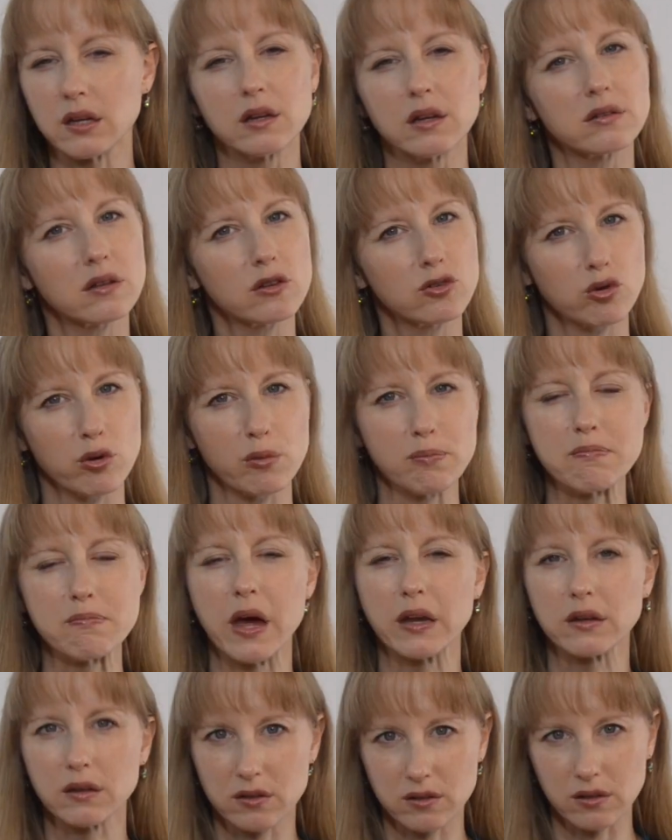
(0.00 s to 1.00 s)
is a
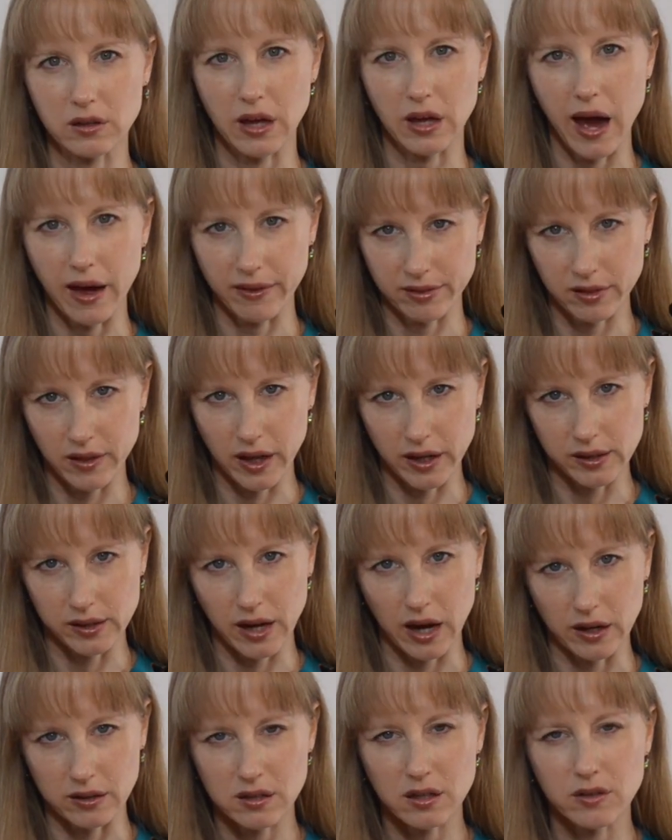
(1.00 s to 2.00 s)
tremendously
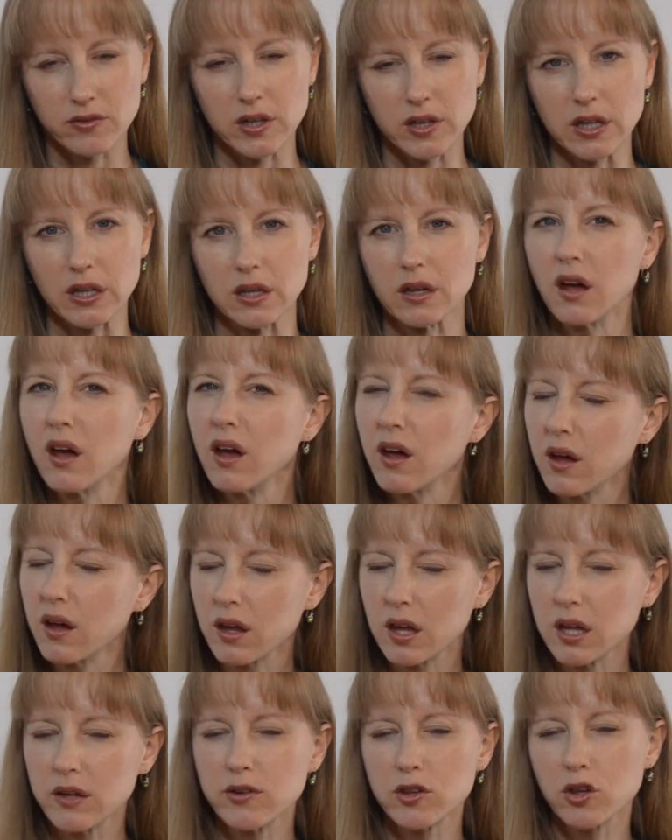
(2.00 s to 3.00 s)
athletic activity,
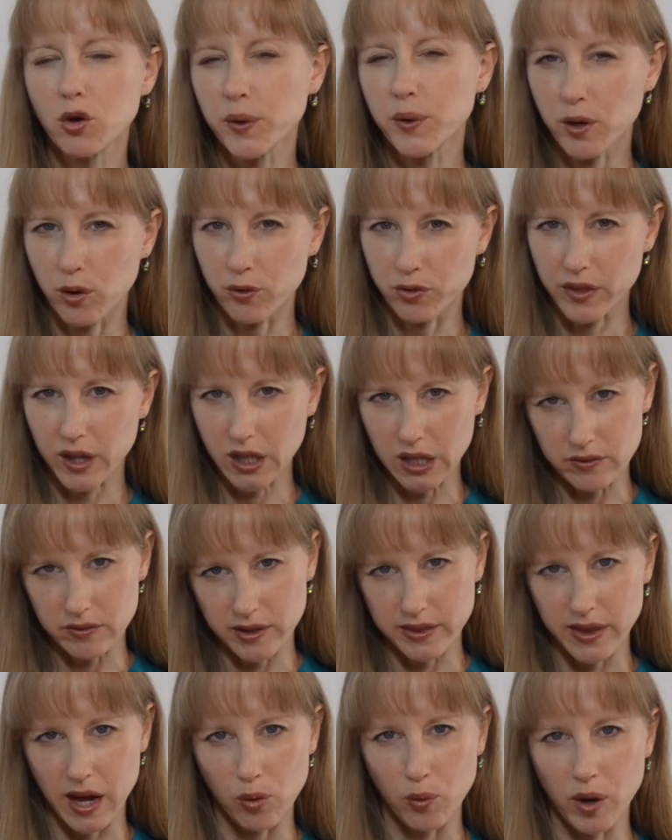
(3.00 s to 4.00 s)
even though we don't think of
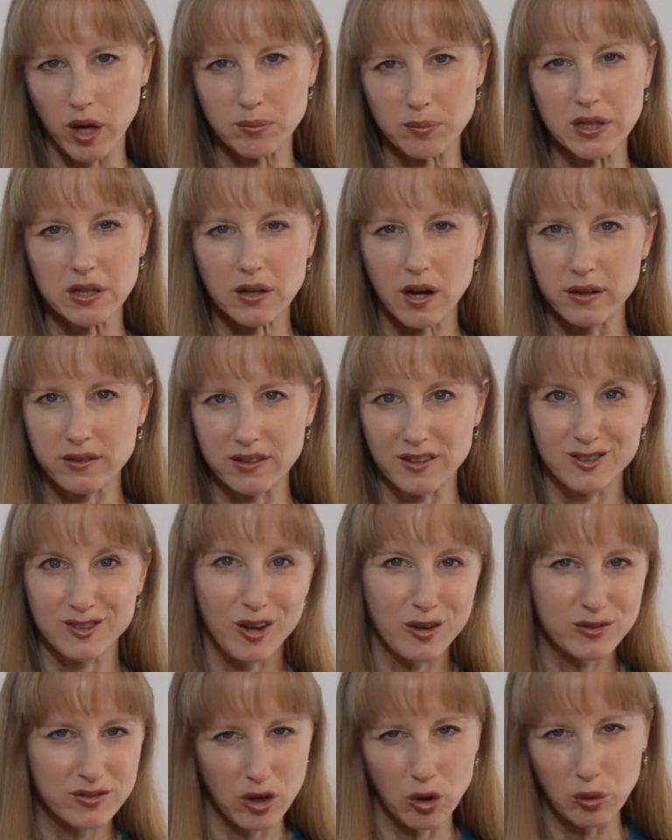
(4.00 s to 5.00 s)
it that way because it's
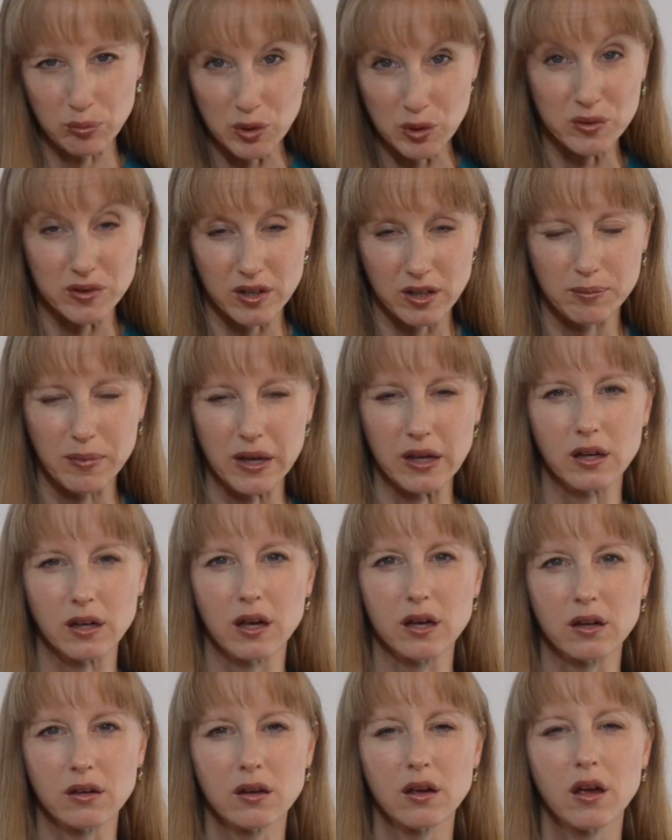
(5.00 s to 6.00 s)
also music
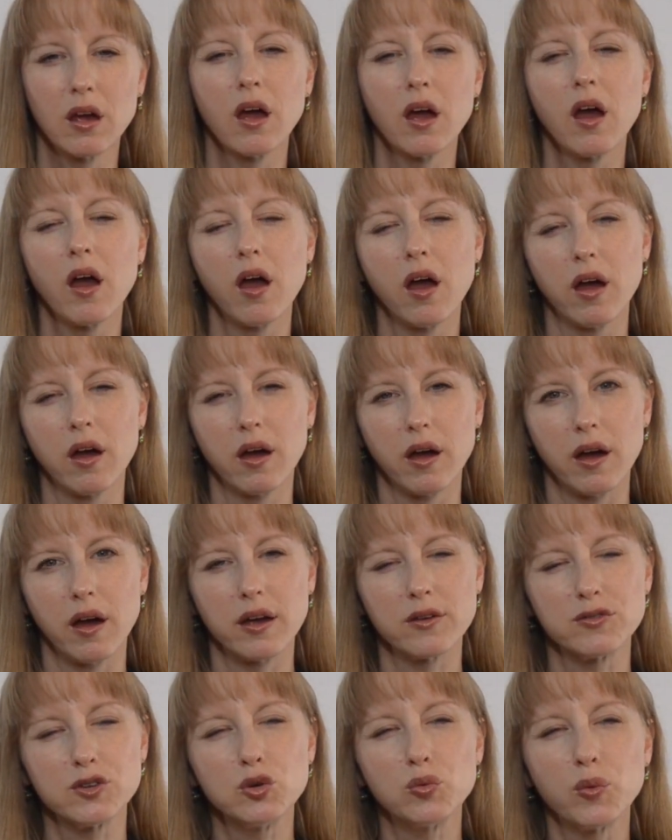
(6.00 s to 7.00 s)
making.
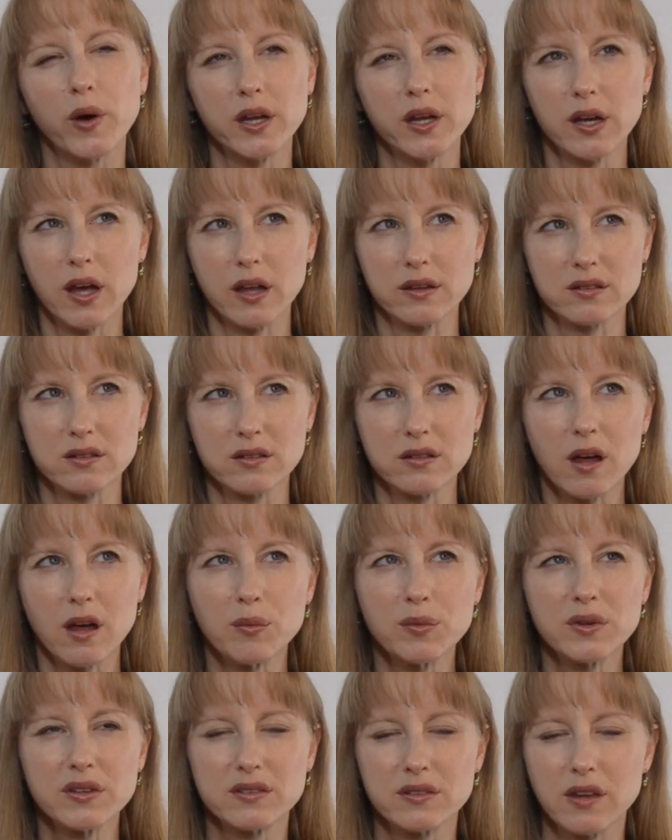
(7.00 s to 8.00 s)
If you want to get
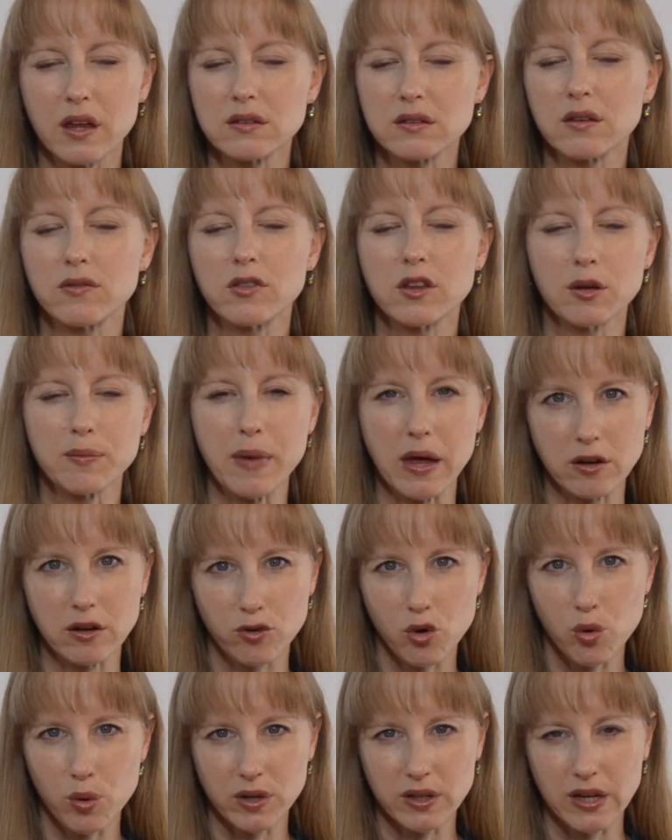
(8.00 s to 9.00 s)
some sense of the amount
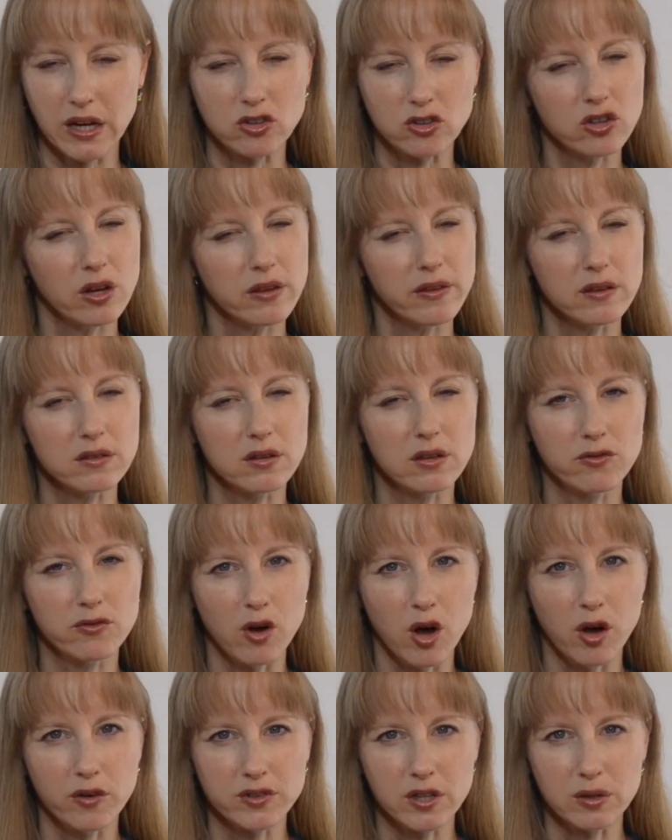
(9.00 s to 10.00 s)
of coordination that's
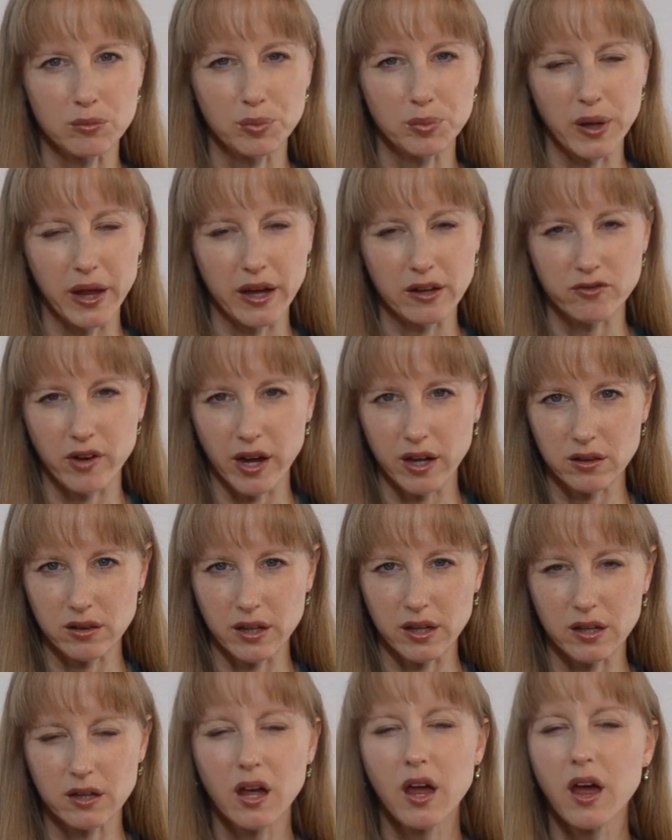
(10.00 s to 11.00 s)
involved in playing
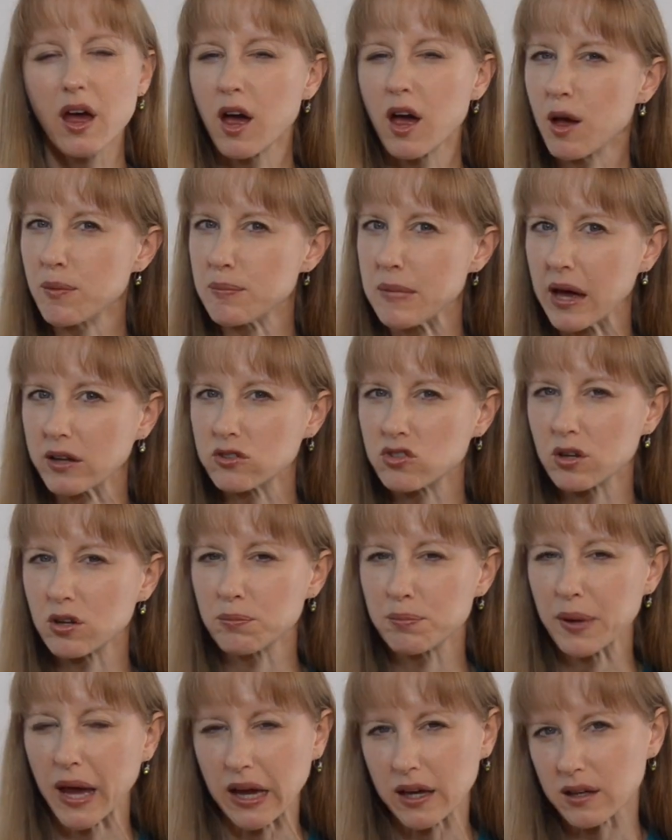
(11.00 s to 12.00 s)
violin,
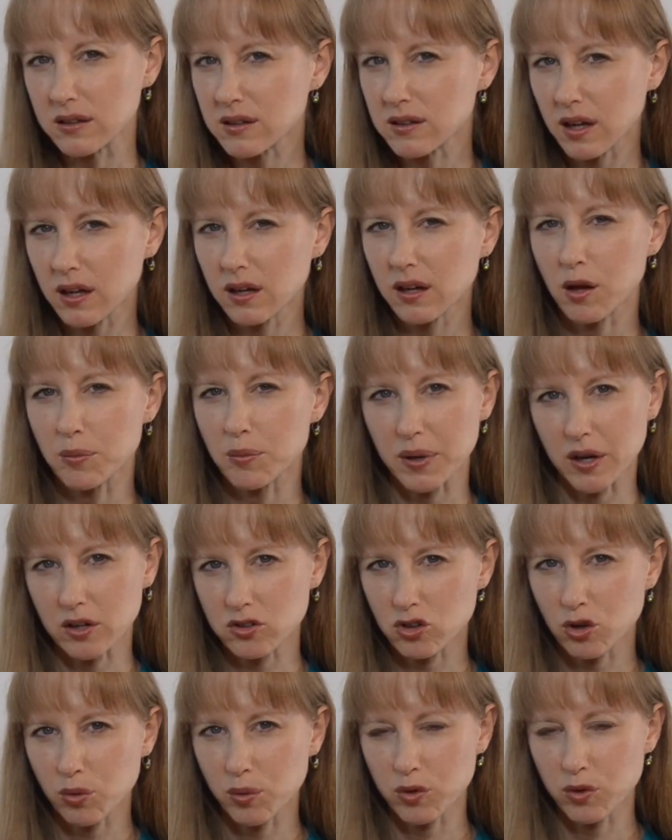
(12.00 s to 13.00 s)
imagine painting a
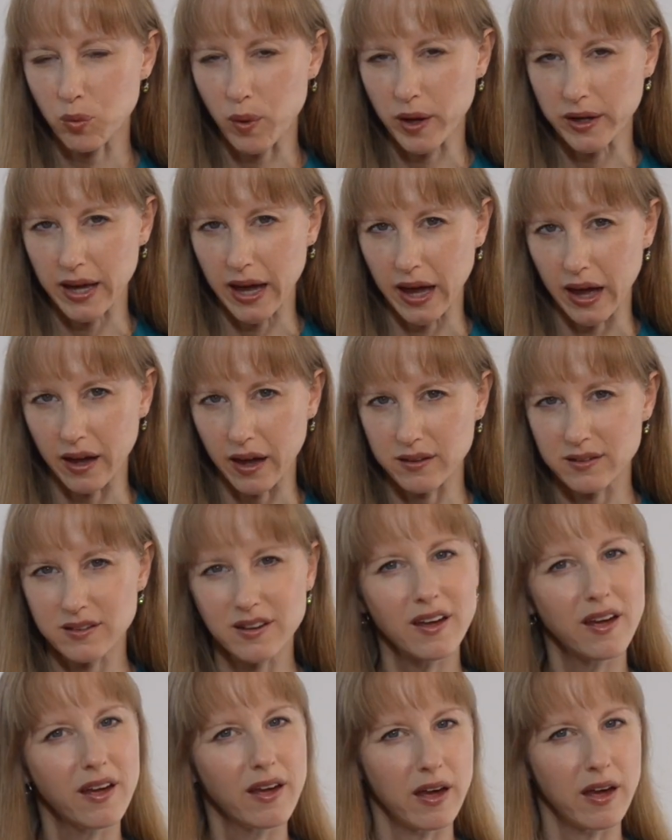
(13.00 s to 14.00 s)
picture with one hand
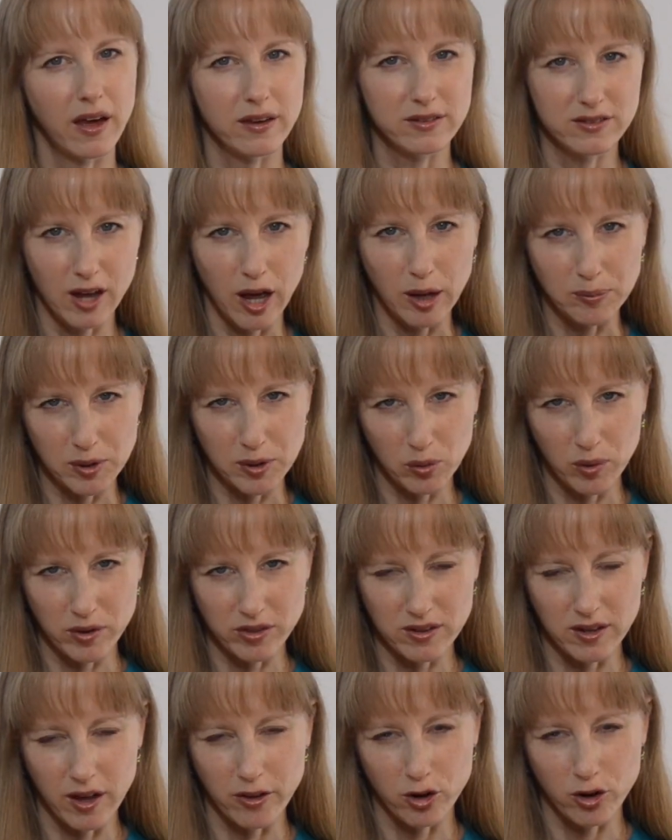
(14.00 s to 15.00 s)
and typing
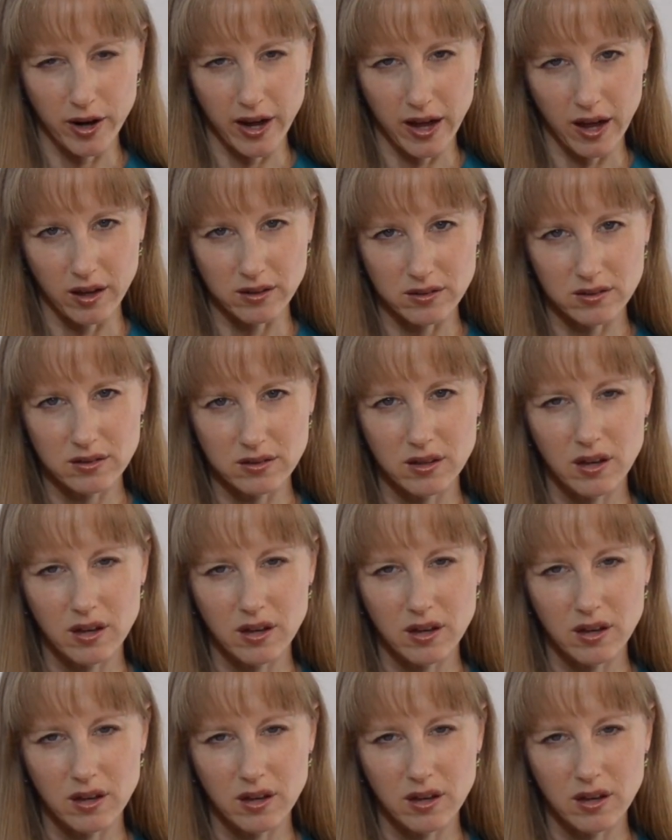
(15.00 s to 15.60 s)
with the other hand.